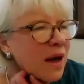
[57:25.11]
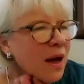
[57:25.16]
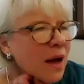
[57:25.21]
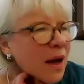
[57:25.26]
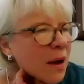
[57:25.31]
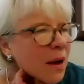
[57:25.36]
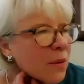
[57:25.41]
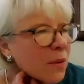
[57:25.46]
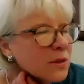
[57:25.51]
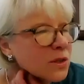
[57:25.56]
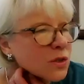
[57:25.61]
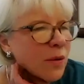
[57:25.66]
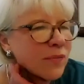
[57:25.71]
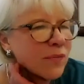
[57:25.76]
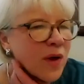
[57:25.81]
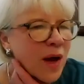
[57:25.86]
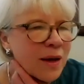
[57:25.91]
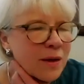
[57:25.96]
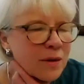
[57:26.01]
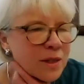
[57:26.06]
Uh, so
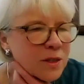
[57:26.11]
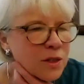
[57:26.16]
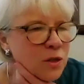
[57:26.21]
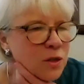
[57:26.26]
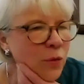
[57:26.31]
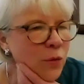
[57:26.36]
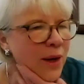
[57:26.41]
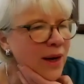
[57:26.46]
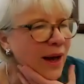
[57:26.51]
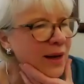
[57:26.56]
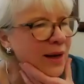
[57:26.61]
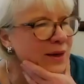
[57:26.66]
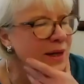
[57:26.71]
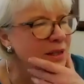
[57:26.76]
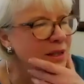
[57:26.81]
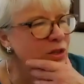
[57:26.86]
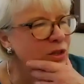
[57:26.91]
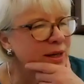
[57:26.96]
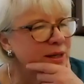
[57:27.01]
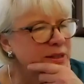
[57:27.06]
I've got this great
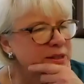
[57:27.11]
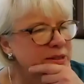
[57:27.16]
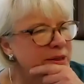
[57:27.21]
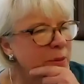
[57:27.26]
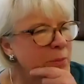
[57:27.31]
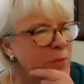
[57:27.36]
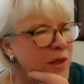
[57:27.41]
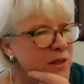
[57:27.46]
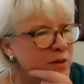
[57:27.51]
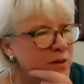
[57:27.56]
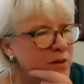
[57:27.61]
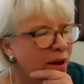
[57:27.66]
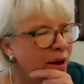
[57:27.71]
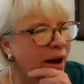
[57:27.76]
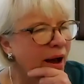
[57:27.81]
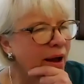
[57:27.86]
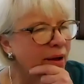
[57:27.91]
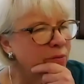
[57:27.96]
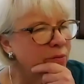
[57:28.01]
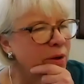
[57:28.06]
idea, Jason. I'm going to
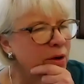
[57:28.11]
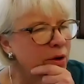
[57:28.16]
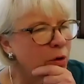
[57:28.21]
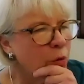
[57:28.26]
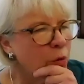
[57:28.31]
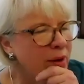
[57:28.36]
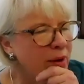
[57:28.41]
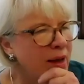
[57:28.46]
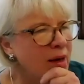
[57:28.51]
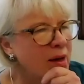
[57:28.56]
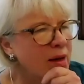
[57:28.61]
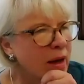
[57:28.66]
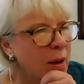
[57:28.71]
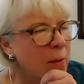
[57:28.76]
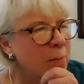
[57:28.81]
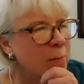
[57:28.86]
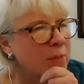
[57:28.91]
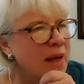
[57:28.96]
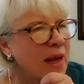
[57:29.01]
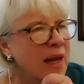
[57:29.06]
I'm going to create a
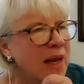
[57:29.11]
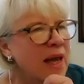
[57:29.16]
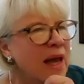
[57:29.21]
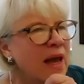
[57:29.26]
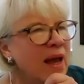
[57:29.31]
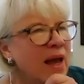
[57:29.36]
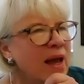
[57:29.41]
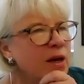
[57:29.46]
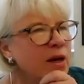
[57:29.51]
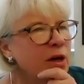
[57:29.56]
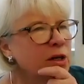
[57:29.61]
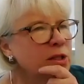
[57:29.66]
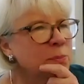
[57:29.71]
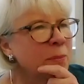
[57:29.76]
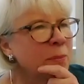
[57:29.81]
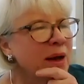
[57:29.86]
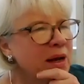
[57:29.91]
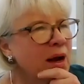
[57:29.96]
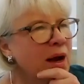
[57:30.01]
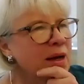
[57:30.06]
company and here's
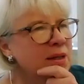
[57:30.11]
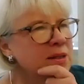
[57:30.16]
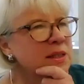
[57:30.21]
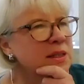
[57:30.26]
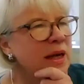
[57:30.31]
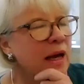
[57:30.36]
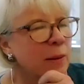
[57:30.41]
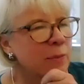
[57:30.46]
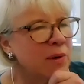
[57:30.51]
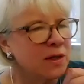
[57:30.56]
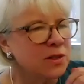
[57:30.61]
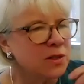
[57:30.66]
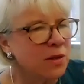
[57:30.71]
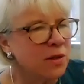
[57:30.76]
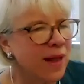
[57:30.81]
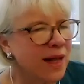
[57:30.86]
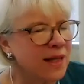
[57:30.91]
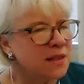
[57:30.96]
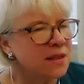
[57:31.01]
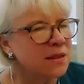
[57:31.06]
my concept.
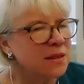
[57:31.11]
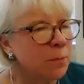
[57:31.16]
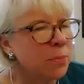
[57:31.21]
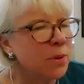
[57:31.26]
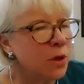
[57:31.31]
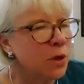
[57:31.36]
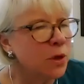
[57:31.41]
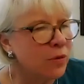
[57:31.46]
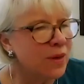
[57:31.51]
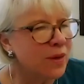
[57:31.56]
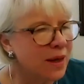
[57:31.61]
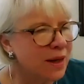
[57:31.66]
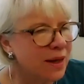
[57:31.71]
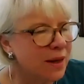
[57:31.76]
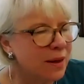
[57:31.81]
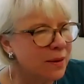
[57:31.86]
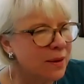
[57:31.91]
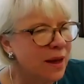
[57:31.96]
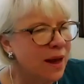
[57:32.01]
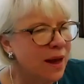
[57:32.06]
So that's the blue
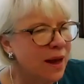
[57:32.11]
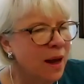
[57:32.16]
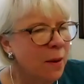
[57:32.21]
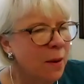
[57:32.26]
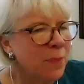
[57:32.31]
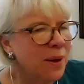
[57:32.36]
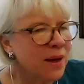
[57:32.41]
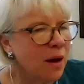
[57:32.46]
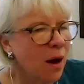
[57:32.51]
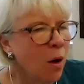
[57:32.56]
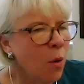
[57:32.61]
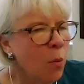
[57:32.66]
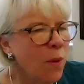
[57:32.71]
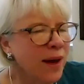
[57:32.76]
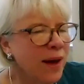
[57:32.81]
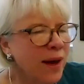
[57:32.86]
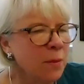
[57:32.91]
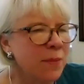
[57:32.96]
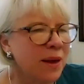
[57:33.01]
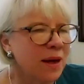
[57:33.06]
thinking. But oh,
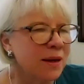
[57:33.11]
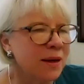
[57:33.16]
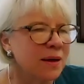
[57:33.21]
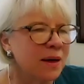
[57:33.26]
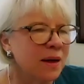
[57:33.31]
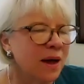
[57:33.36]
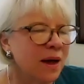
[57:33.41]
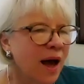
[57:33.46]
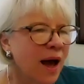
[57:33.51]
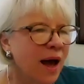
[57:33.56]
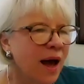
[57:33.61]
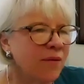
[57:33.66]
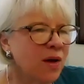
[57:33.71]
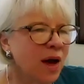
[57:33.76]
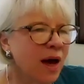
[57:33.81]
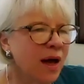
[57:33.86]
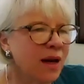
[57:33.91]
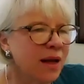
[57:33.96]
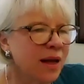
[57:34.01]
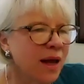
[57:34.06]
wait a minute. I've
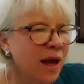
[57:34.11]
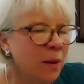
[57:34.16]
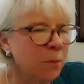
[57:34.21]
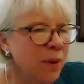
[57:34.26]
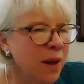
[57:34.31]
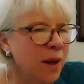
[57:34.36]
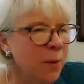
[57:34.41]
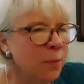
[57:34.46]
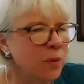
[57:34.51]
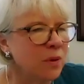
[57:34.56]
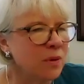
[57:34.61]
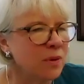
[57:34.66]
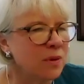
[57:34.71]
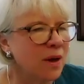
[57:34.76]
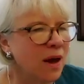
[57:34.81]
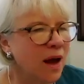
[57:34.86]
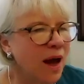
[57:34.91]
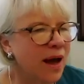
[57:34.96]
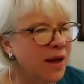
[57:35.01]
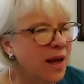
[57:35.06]
got to get people,
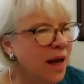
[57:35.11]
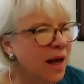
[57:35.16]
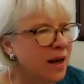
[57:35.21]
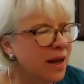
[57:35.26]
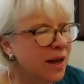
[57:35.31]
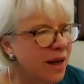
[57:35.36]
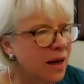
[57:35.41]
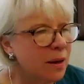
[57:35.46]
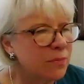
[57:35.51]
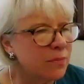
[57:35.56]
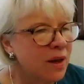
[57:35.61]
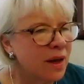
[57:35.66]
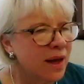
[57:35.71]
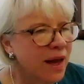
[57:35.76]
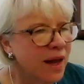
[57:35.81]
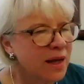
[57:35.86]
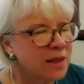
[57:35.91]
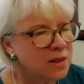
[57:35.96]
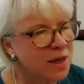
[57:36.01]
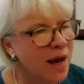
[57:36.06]
I got to get them
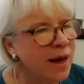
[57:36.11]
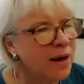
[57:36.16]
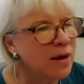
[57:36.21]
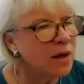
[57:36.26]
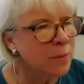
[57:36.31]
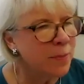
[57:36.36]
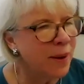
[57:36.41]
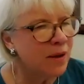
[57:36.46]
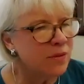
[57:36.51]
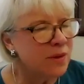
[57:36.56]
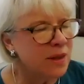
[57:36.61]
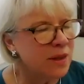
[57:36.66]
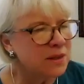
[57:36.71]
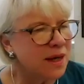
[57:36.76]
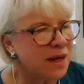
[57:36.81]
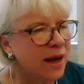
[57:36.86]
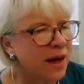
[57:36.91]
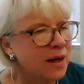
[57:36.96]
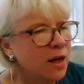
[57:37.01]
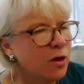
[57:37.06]
excited about this.
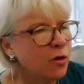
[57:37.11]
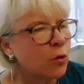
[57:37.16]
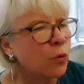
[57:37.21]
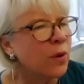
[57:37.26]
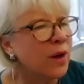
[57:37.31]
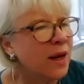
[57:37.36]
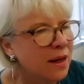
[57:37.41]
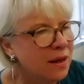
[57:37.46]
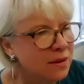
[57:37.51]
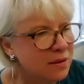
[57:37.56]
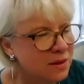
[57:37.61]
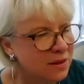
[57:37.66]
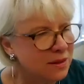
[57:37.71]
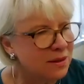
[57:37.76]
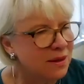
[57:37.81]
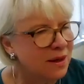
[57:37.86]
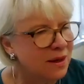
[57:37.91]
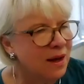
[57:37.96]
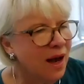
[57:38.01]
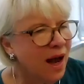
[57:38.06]
I need greens.
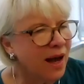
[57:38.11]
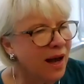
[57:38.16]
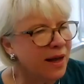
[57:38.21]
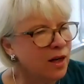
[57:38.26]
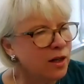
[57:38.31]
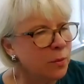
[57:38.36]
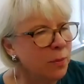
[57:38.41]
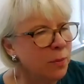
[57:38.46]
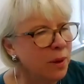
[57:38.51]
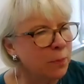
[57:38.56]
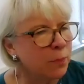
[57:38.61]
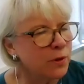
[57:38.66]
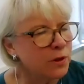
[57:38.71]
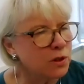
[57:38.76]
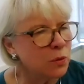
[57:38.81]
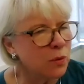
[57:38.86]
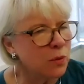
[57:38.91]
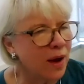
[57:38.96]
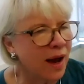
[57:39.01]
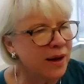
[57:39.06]
I need to be,
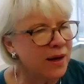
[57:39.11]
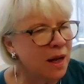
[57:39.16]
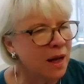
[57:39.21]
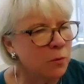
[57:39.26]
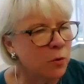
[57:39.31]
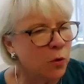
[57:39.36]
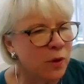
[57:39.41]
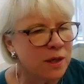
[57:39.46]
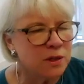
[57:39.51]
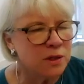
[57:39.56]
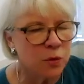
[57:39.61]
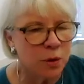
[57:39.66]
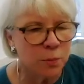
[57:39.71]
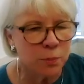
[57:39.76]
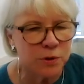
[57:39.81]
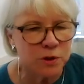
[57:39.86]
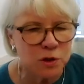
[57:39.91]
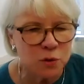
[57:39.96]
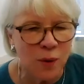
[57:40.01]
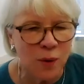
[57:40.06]
pers- I need greens who are
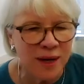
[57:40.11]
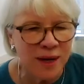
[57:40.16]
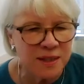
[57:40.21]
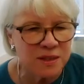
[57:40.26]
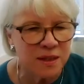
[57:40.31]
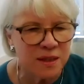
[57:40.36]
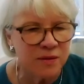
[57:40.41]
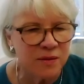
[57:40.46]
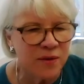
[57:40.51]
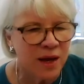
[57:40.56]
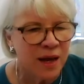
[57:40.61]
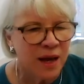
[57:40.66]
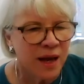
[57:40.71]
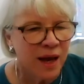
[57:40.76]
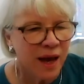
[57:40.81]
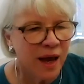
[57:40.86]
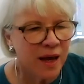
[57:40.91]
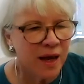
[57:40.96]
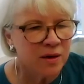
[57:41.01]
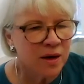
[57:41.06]
persuasive
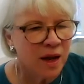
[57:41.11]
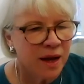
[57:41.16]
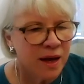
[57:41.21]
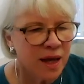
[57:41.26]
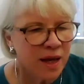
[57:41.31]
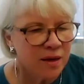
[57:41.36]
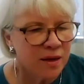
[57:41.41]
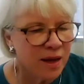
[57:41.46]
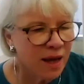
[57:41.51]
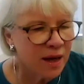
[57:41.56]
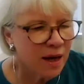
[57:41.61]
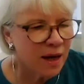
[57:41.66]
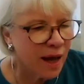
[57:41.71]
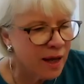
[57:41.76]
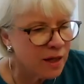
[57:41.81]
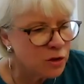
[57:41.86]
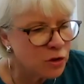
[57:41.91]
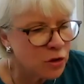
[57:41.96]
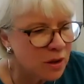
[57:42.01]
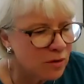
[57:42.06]
and can get
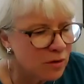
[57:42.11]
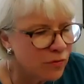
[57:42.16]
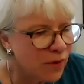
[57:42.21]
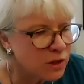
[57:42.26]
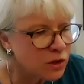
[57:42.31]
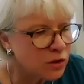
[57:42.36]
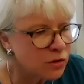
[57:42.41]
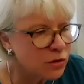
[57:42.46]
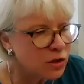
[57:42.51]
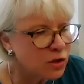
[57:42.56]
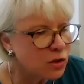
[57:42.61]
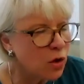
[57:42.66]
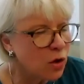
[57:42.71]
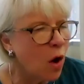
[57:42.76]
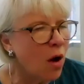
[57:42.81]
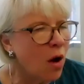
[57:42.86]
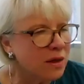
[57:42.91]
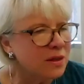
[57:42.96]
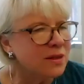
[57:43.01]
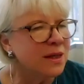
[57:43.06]
angel investors
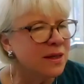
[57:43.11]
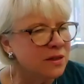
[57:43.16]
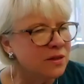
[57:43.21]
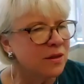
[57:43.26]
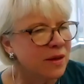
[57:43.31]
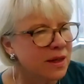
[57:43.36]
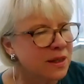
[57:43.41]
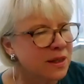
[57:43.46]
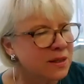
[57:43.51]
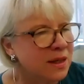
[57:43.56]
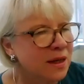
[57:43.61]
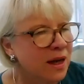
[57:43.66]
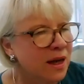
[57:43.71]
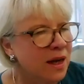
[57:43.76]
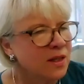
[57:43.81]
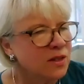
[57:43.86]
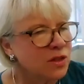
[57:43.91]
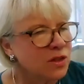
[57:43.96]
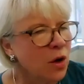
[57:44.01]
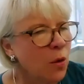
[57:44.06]
talked into this.
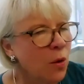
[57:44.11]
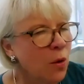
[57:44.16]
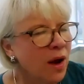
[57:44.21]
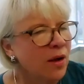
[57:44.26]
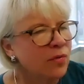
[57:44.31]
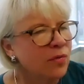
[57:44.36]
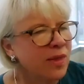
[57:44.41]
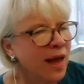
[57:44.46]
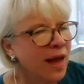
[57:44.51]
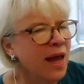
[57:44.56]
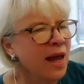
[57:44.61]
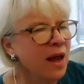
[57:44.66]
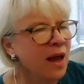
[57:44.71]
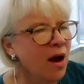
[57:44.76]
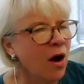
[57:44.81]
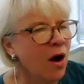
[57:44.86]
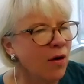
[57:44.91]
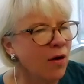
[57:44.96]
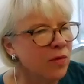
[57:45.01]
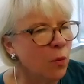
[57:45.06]
So they
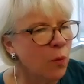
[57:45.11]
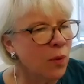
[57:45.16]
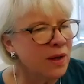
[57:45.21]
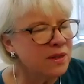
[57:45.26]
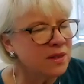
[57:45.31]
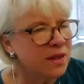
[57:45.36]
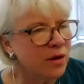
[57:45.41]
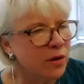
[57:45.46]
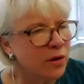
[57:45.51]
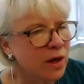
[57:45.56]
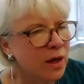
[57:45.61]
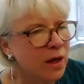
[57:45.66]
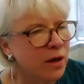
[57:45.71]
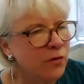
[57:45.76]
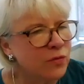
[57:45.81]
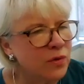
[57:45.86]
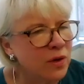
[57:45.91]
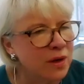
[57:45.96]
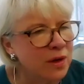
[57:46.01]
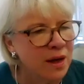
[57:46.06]
are the ones that are
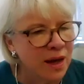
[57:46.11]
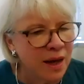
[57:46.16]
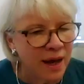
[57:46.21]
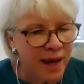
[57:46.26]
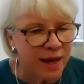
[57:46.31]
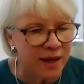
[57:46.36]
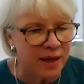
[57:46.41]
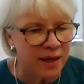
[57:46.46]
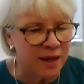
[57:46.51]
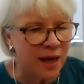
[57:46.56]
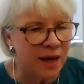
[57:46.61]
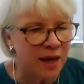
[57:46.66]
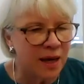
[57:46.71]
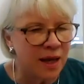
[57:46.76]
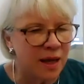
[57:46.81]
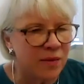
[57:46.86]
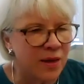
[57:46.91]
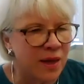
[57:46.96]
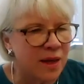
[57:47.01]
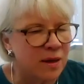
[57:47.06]
gifted at
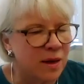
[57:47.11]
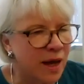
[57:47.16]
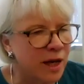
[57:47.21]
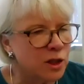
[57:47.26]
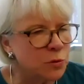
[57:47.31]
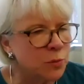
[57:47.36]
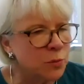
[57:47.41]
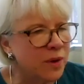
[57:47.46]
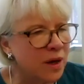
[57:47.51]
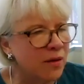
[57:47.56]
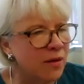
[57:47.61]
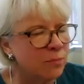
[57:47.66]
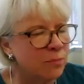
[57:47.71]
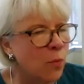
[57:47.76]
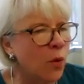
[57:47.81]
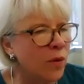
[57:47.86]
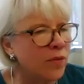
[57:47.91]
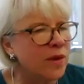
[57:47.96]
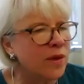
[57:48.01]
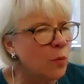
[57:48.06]
getting the engagement of
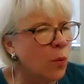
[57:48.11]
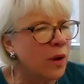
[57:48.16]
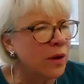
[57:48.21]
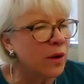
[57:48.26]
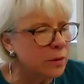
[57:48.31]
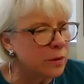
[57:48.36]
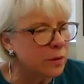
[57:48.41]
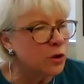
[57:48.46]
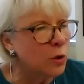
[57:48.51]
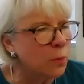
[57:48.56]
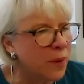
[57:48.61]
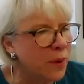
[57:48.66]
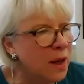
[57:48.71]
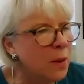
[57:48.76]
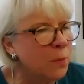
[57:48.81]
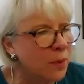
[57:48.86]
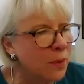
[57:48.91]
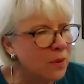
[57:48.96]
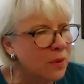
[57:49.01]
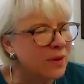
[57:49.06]
more than one or two
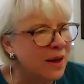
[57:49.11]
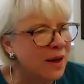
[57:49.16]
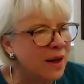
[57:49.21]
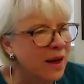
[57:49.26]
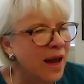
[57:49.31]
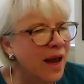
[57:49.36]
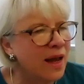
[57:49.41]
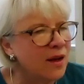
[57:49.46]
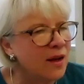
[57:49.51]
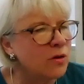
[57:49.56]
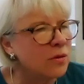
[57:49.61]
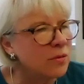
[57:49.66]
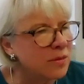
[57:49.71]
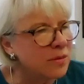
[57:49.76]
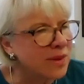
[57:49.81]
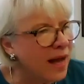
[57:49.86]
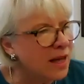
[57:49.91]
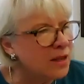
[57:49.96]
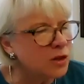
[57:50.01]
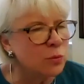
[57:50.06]
people. And
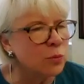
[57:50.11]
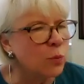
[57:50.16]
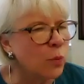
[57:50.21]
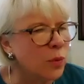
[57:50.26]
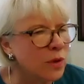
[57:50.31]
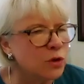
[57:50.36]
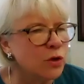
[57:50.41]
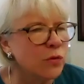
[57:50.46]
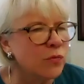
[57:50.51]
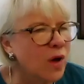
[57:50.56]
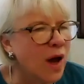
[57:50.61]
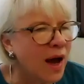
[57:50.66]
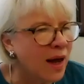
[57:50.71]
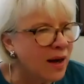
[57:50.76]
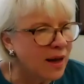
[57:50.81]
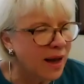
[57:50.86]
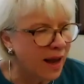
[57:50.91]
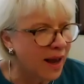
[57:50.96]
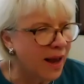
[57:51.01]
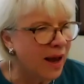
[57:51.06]
that's what you've got
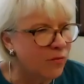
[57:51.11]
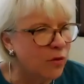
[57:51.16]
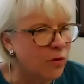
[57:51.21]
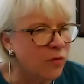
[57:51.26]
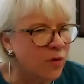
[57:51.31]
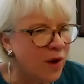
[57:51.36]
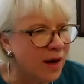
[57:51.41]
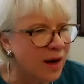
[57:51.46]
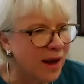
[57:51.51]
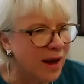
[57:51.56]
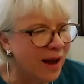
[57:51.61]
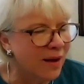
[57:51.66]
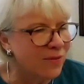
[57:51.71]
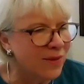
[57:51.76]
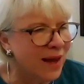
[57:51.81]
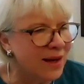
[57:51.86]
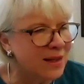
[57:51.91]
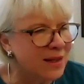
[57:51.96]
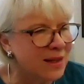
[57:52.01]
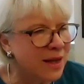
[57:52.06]
to have. You've got to have
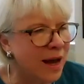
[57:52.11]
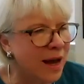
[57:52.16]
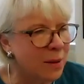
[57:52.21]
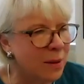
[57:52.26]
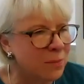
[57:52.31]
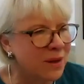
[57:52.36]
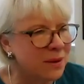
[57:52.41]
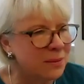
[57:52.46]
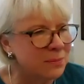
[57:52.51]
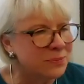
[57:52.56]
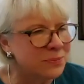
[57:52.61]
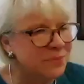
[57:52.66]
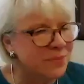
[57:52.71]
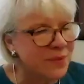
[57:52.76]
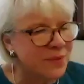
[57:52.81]
that excitement.